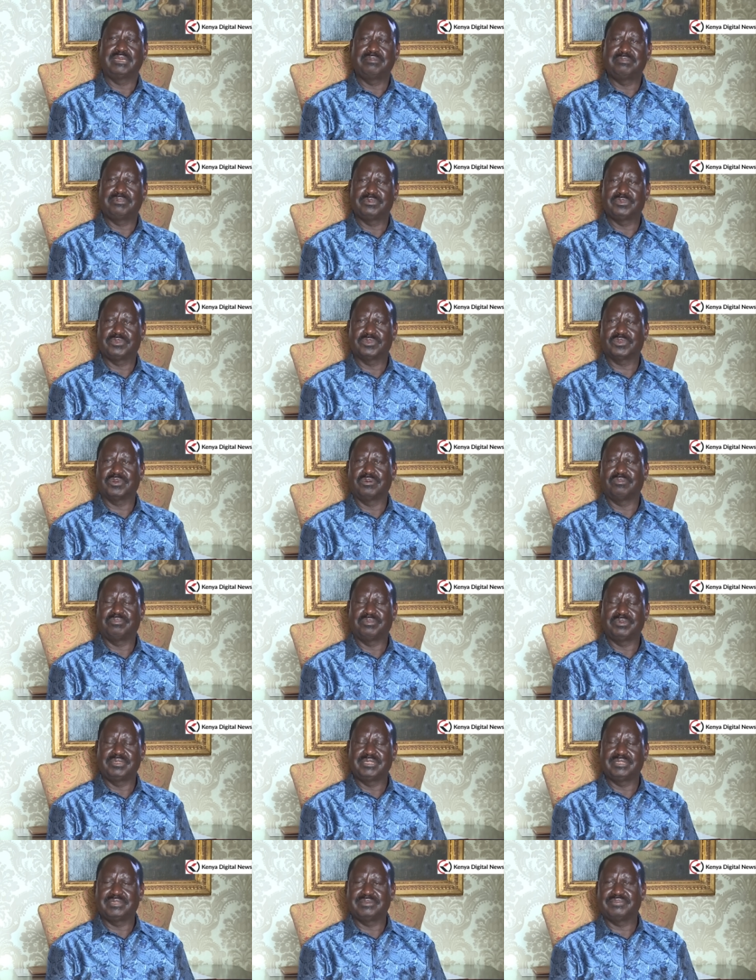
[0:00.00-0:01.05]
able to
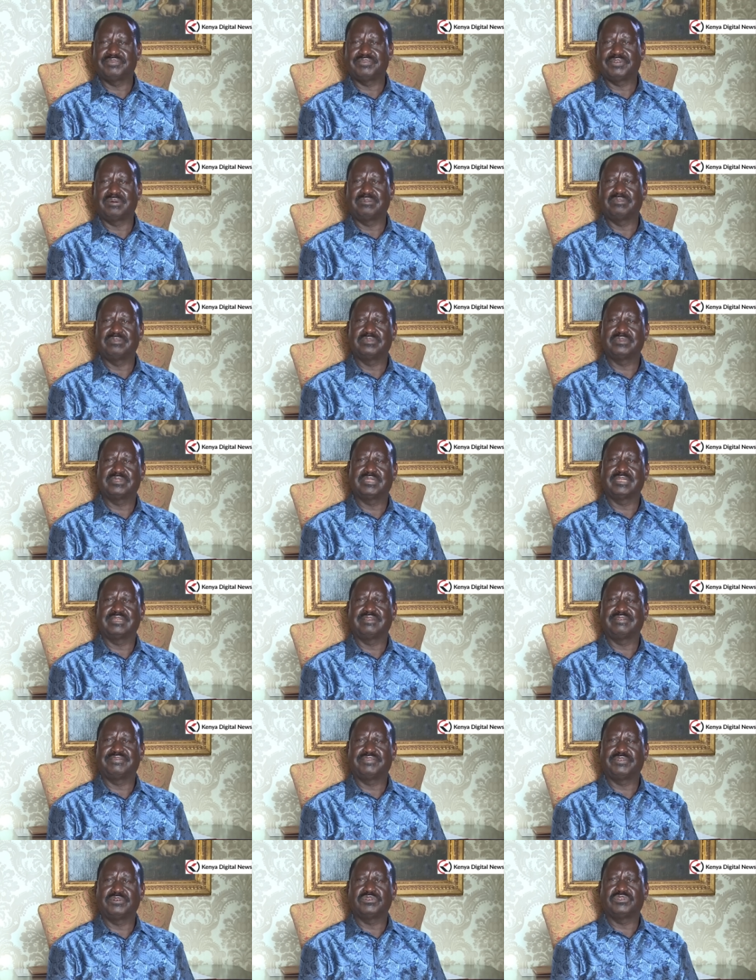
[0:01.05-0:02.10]
complete from
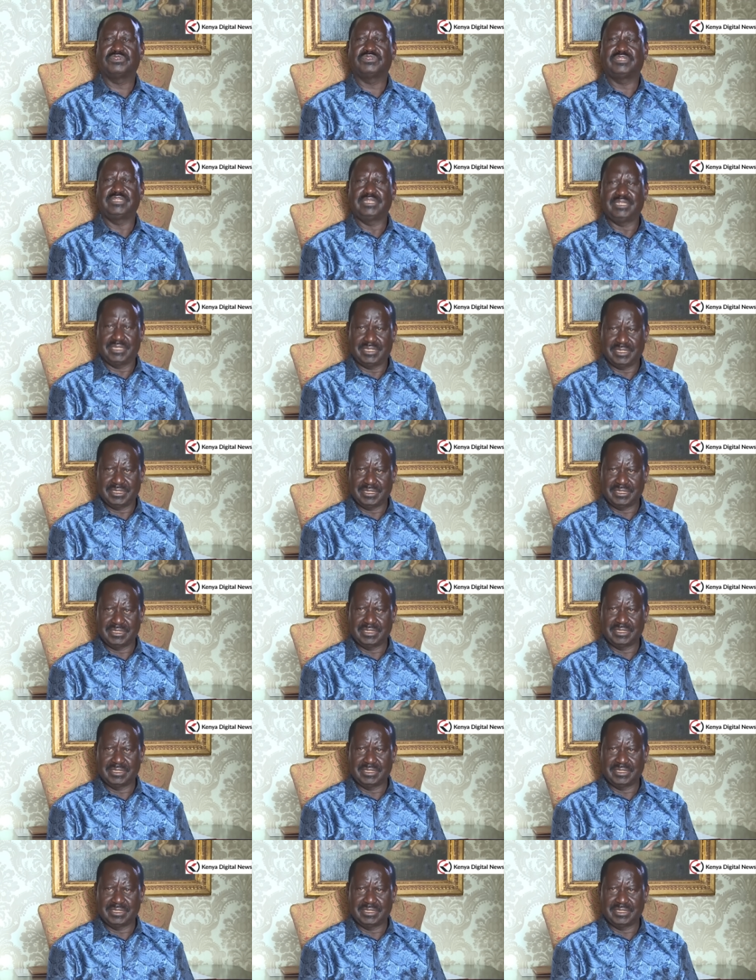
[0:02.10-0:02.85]
34C